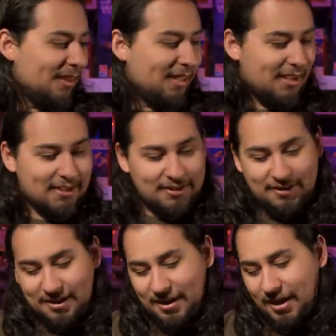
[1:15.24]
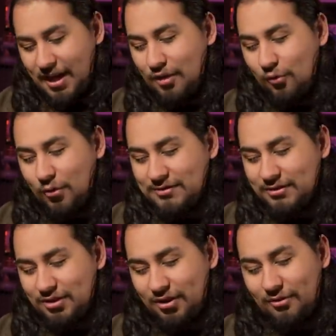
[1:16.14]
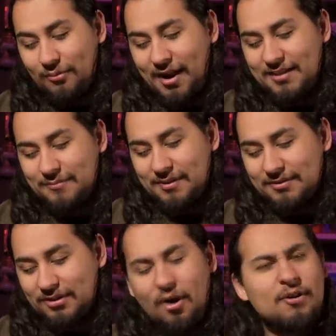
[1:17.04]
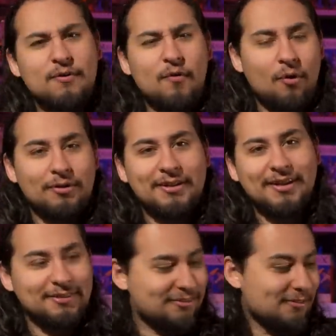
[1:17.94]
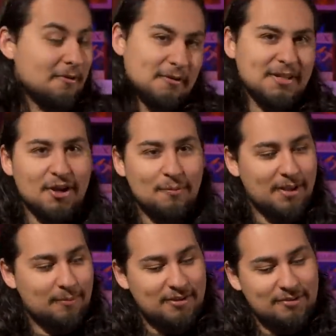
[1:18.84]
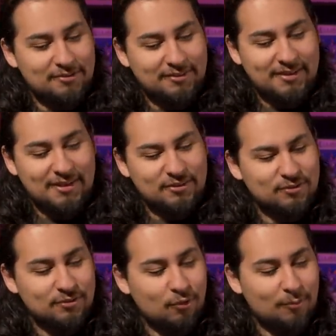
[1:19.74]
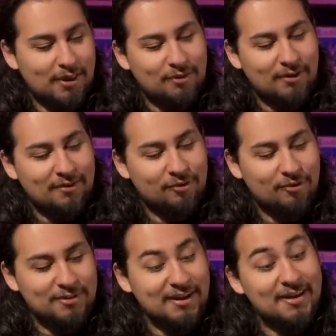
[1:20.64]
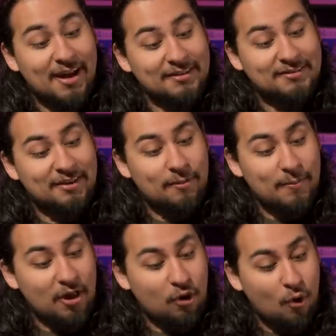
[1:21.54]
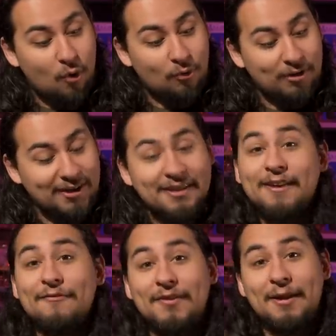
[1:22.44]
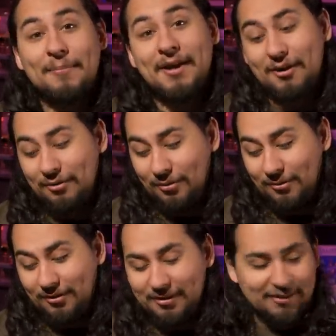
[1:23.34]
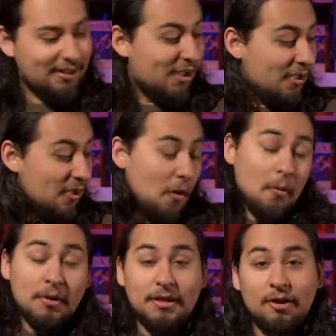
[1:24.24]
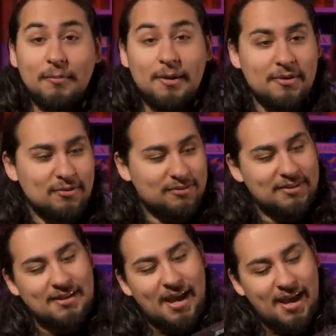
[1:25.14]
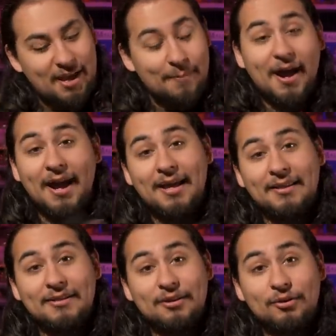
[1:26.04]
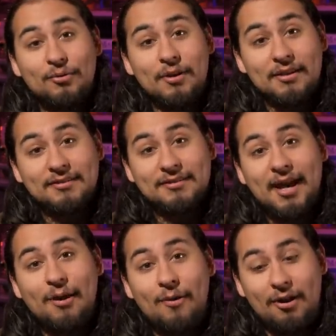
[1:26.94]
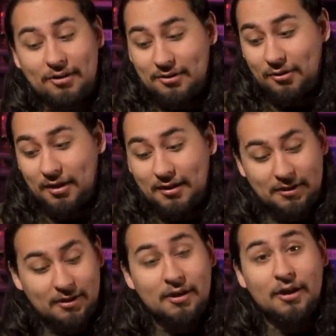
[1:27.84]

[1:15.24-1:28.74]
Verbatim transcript: like Inquisitor Erasmus Cartavolna, or you know, maybe you see Soulblight Gravelords Anasta Malkorian, Vampire Lord. Or you know, maybe you see a pilot Luke Skywalker and you think,